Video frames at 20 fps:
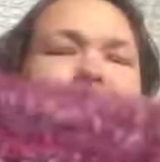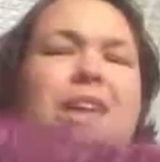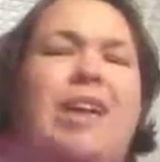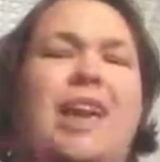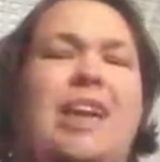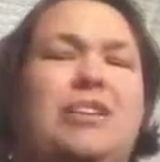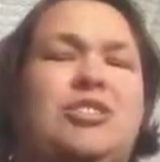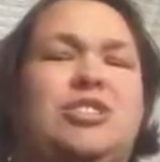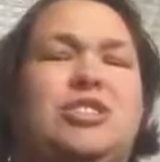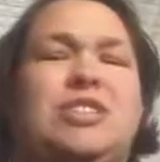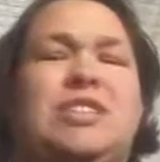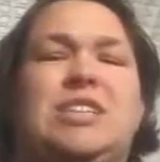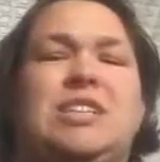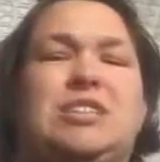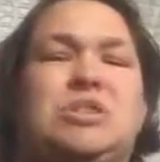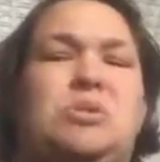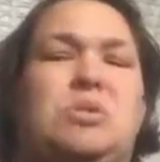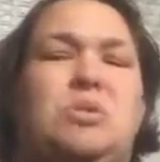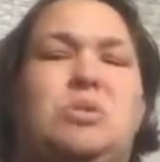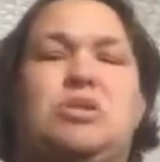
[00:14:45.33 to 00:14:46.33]
And just
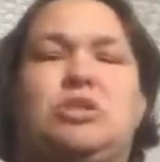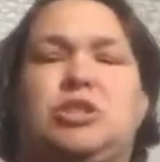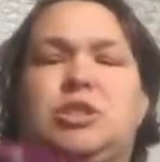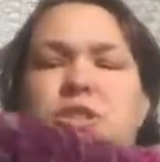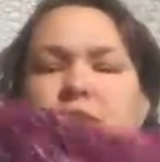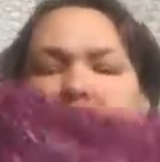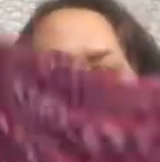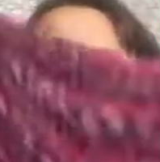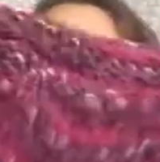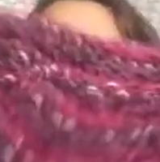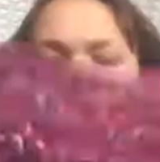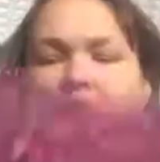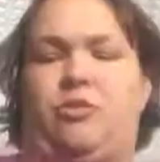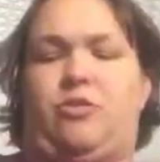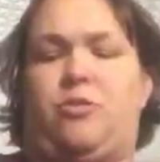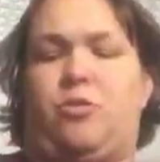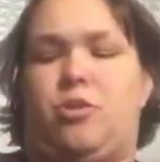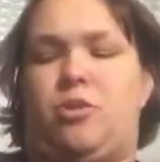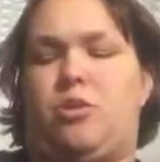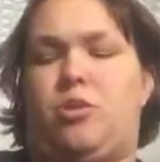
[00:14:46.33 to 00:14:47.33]
is gorgeous, and it's like
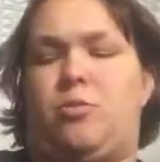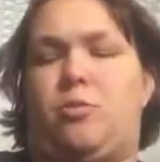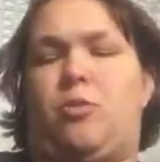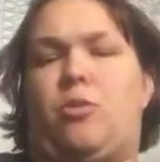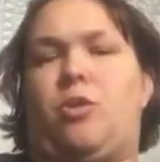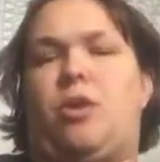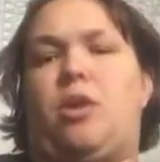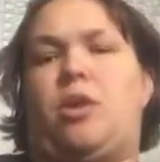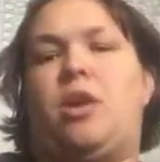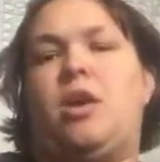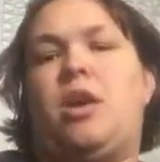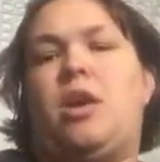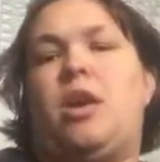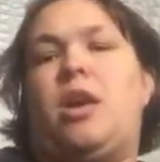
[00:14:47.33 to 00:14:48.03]
for a newborn.